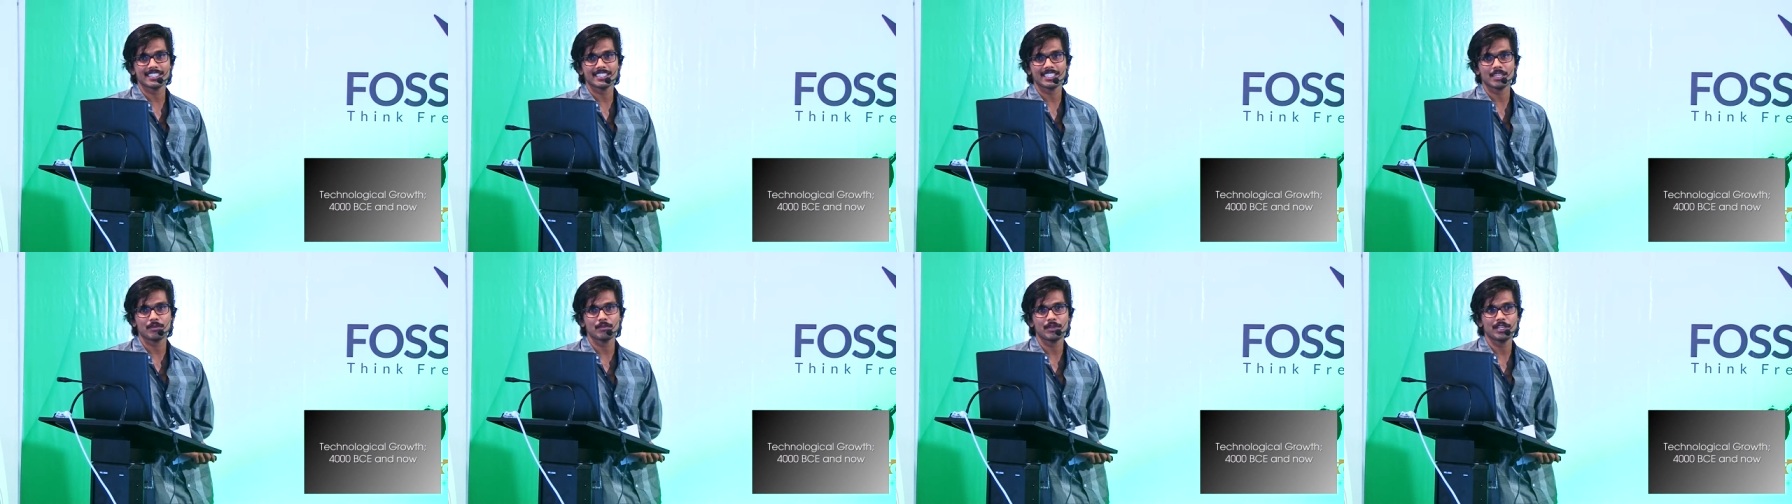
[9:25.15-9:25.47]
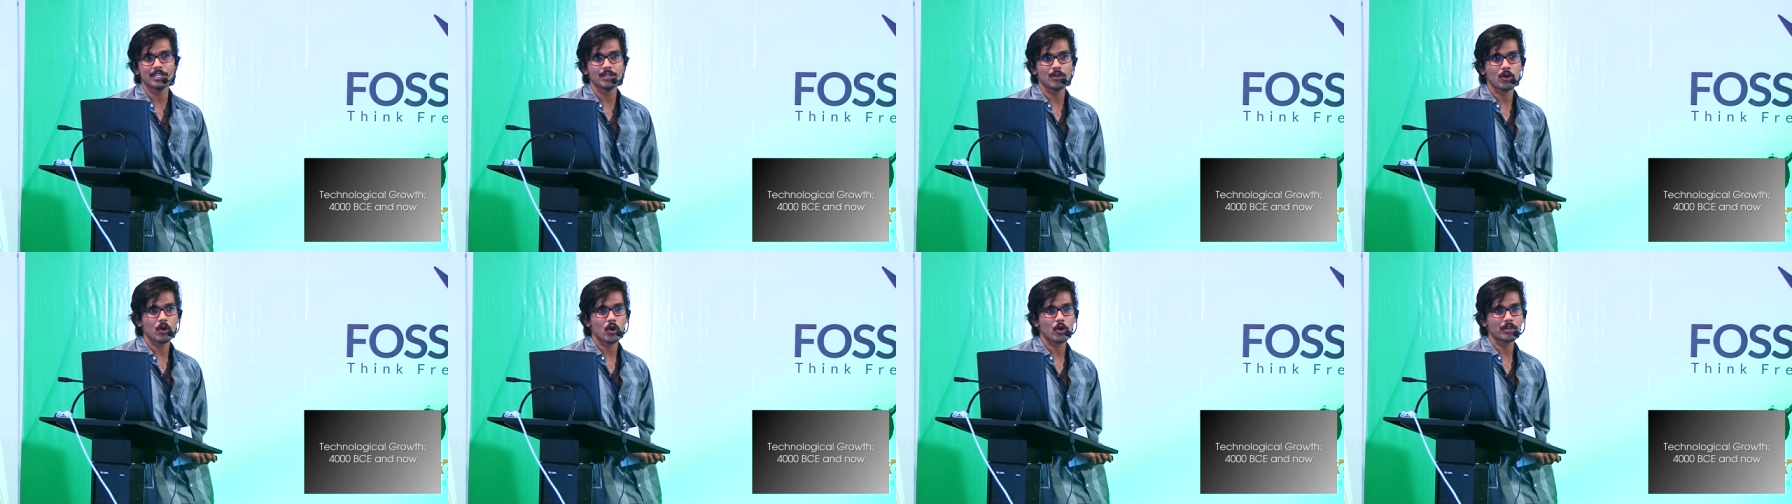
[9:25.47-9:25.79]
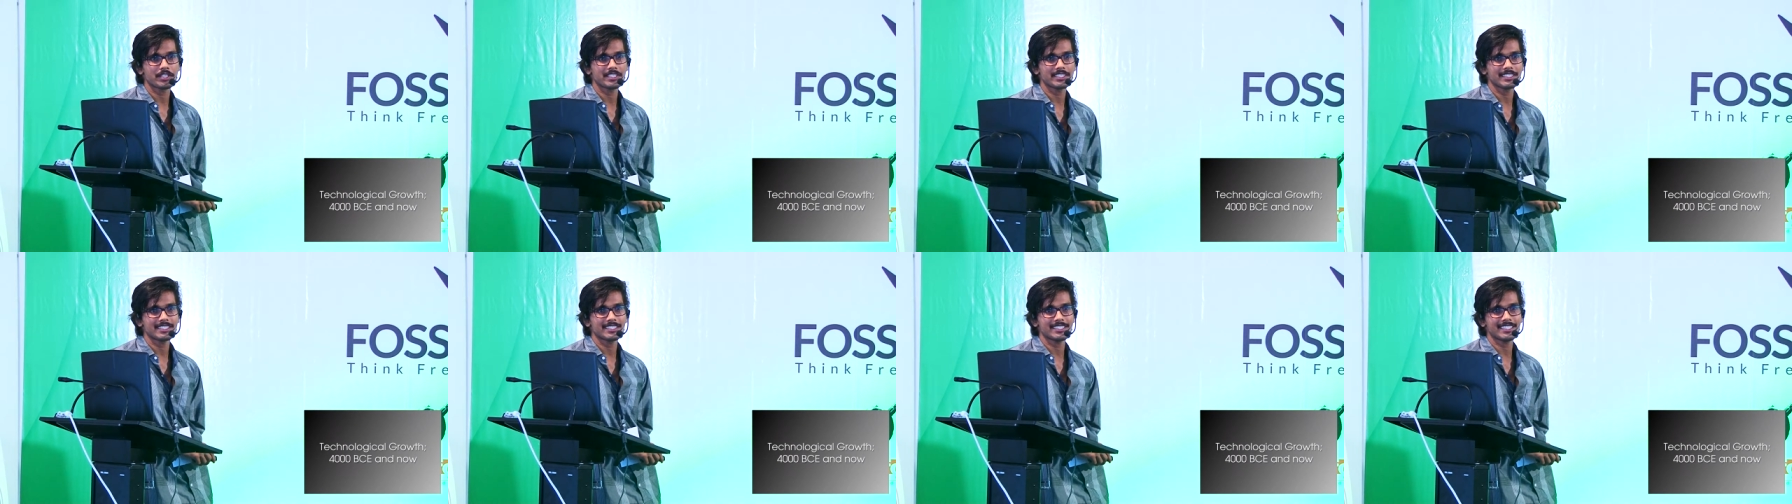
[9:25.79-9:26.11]
somebody
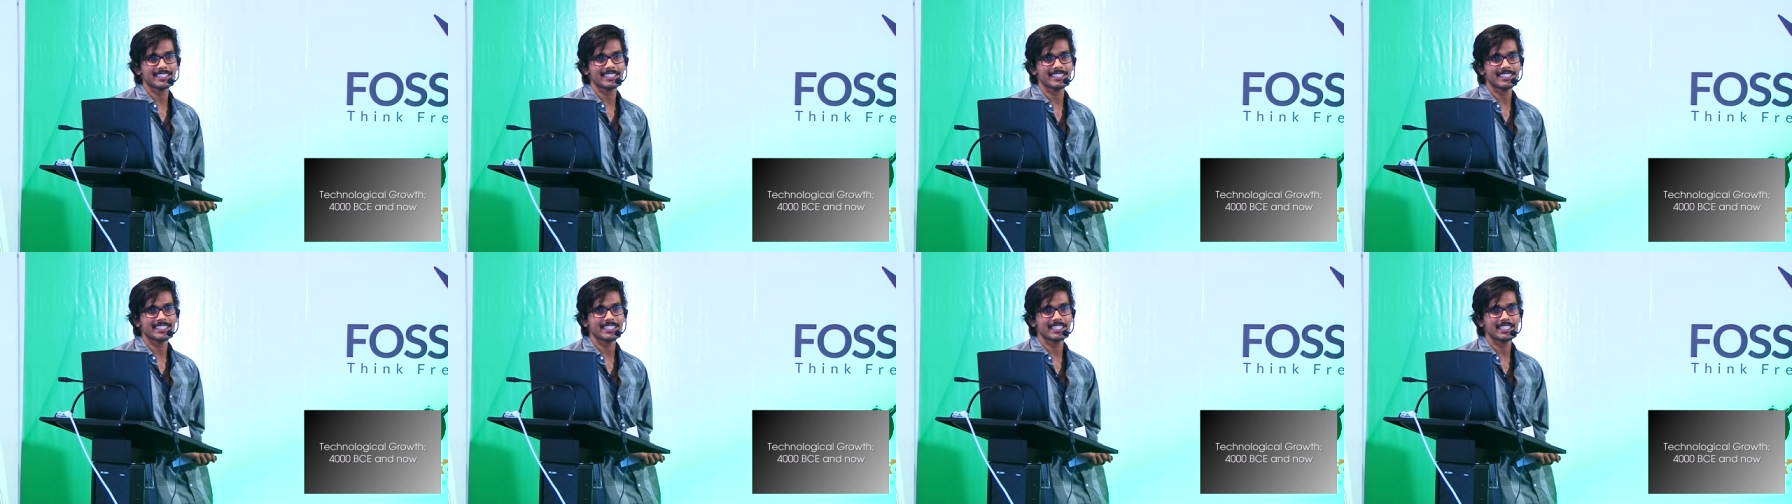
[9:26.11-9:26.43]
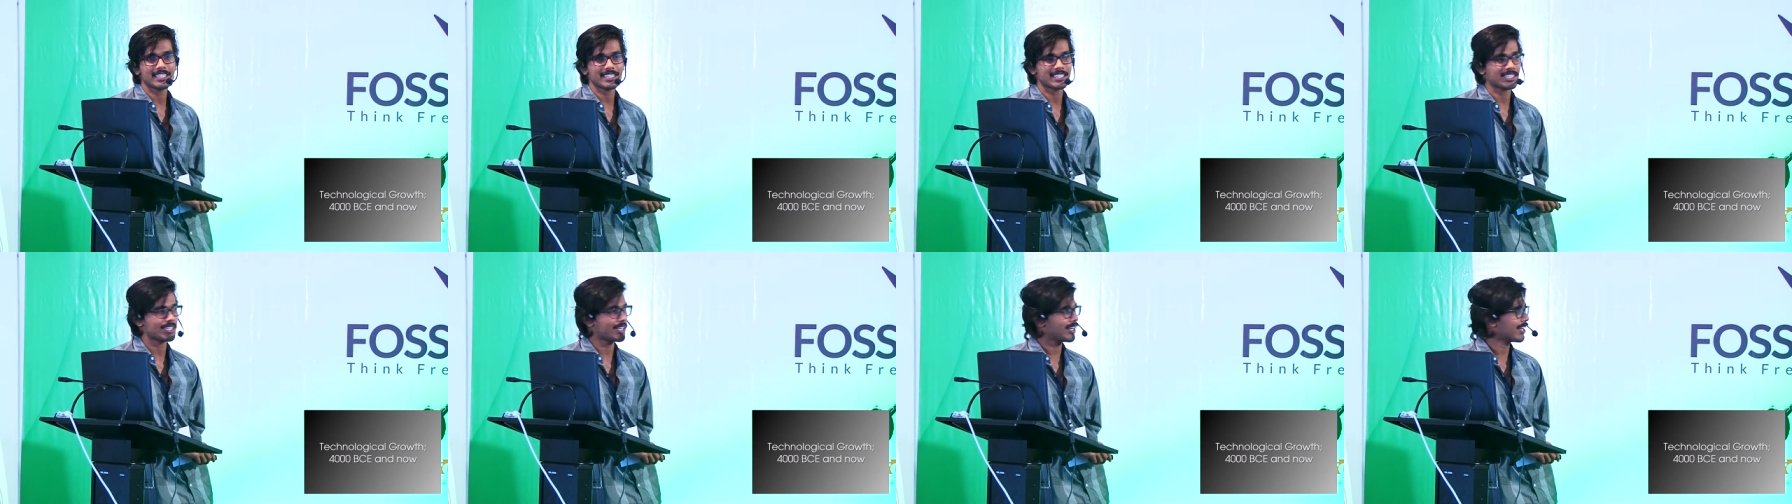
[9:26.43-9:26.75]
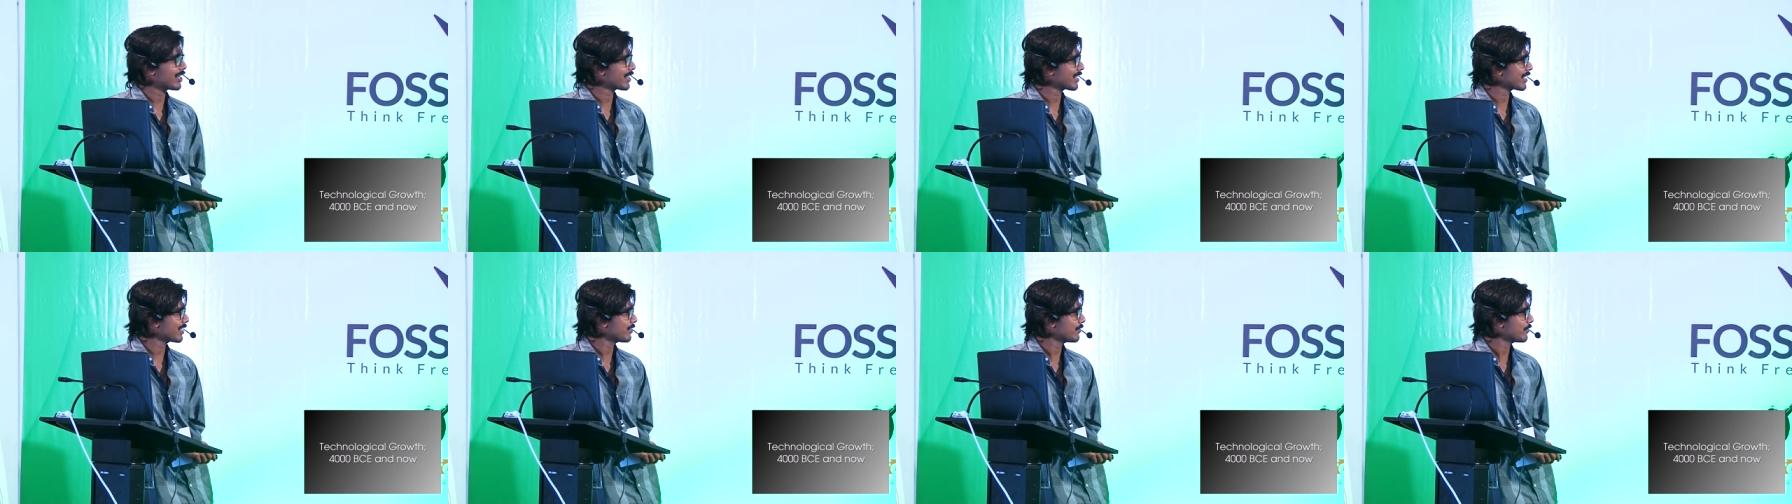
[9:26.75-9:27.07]
owning a uh,
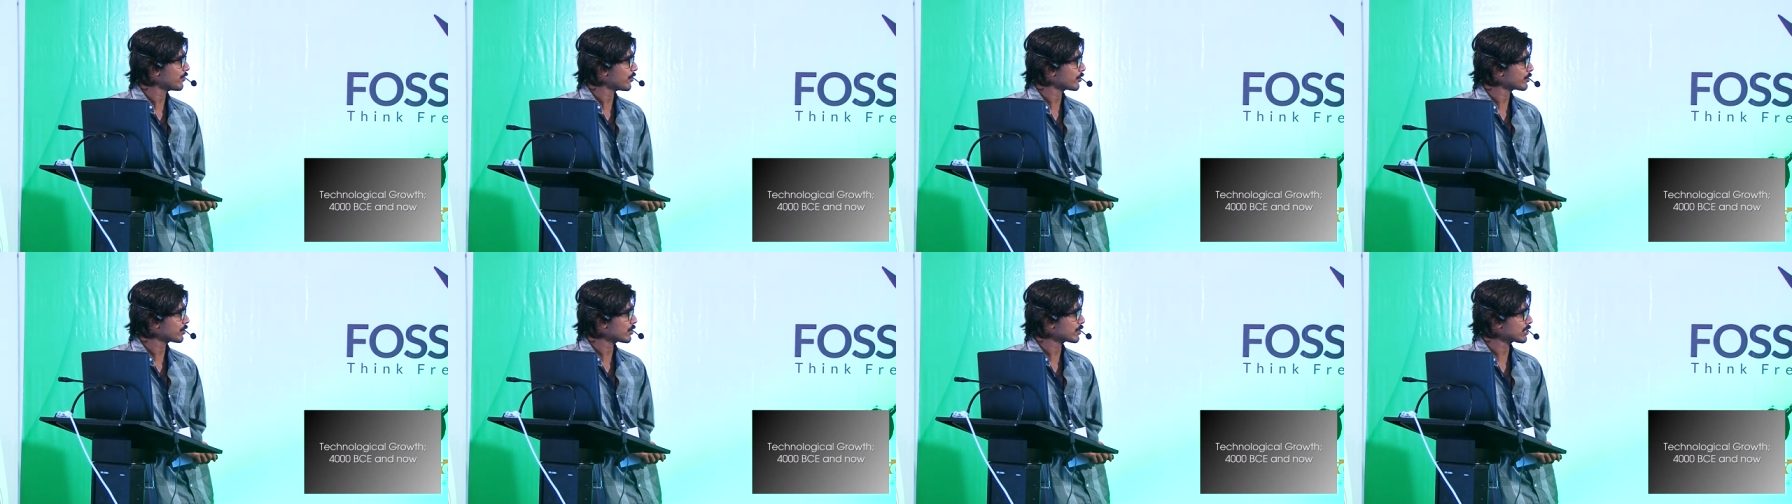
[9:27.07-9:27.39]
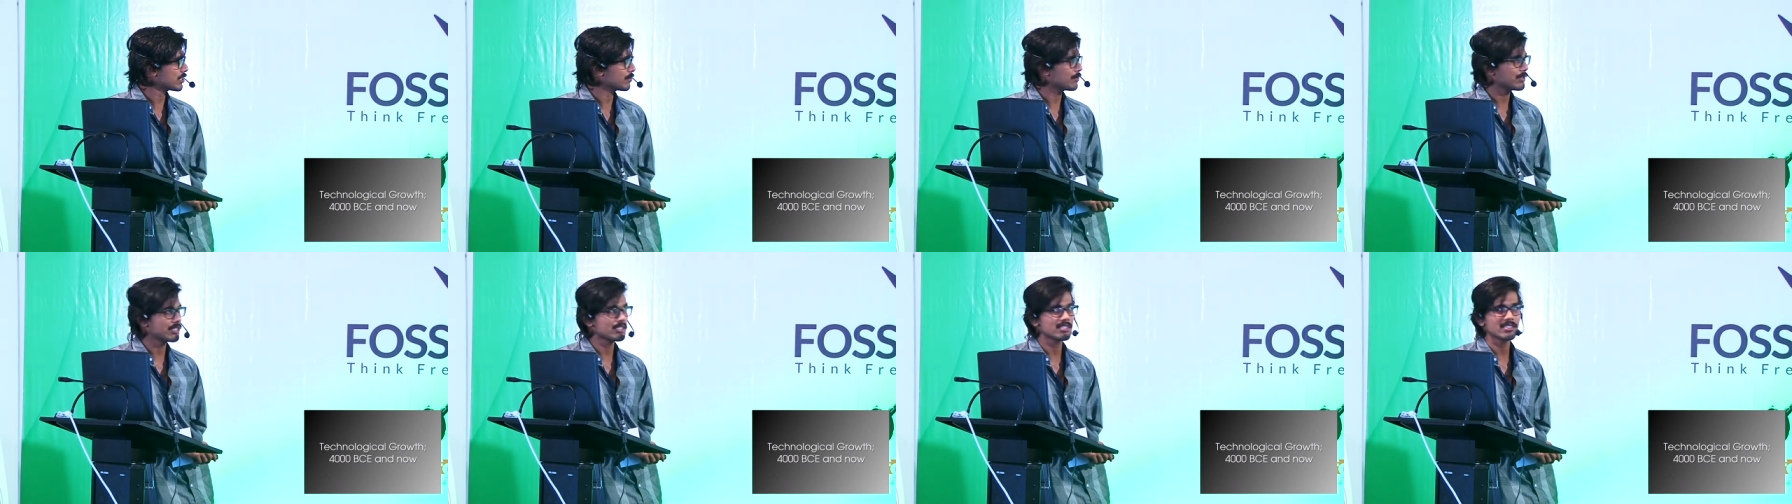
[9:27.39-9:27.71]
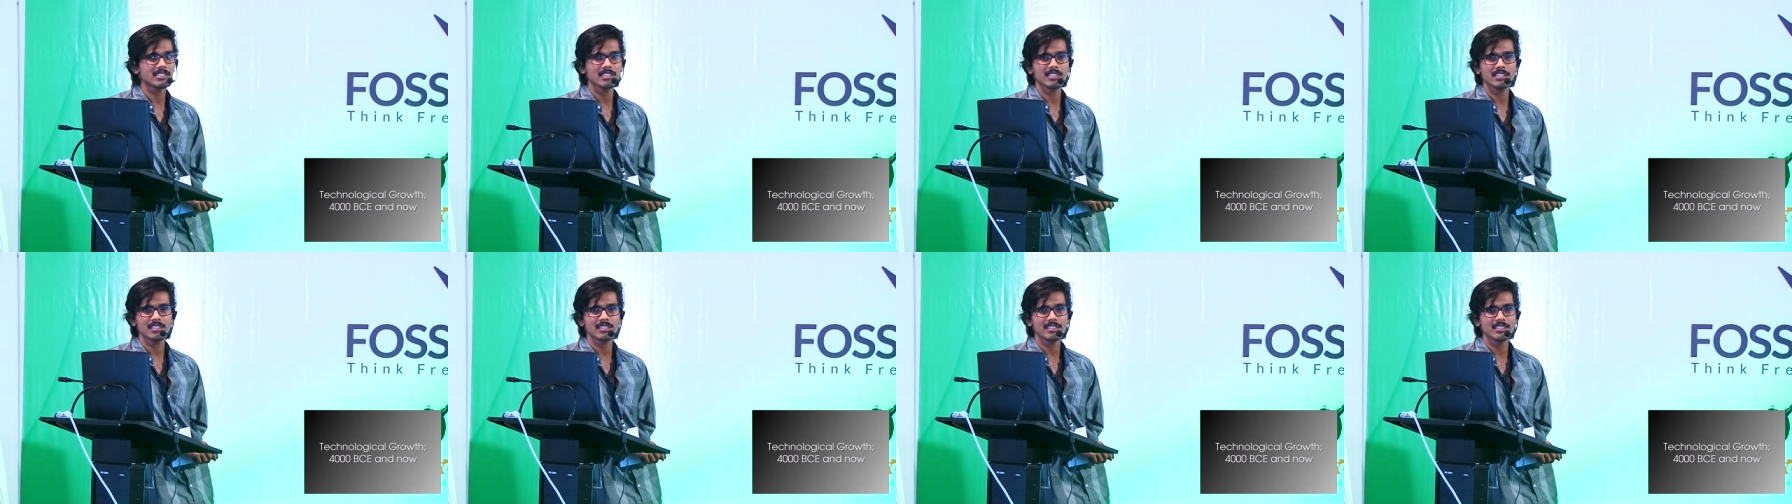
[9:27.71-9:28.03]
car in 4000
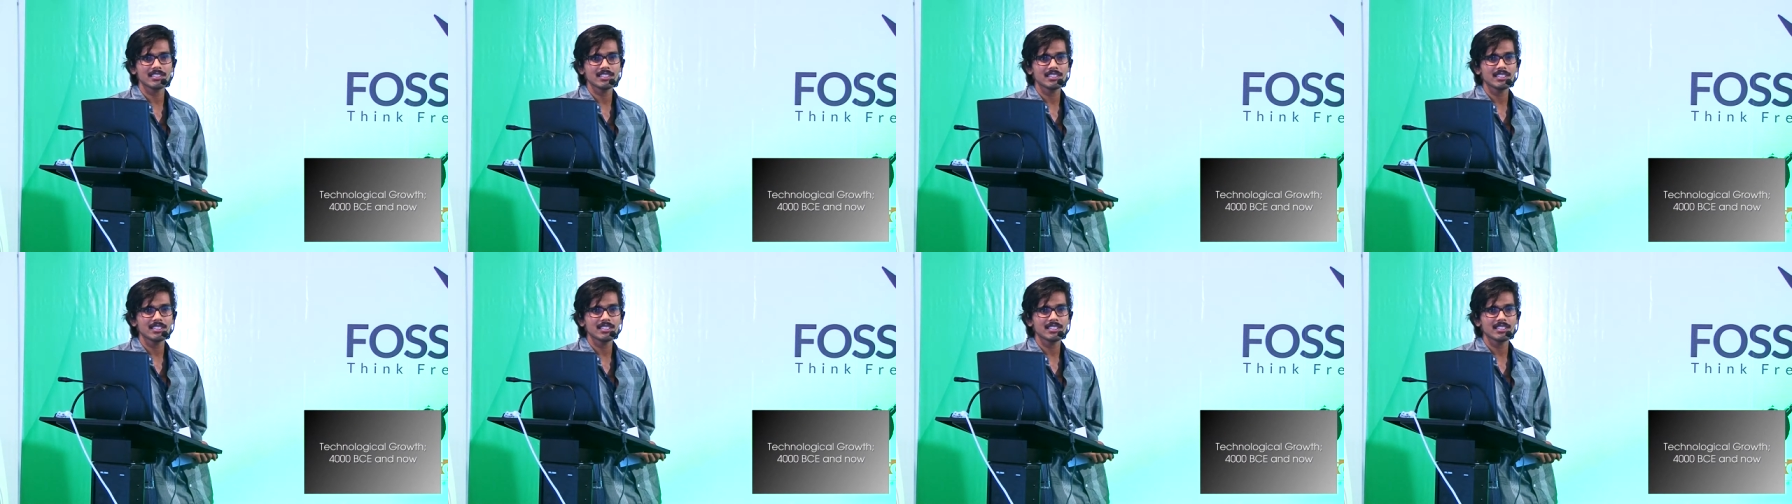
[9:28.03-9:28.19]
BC,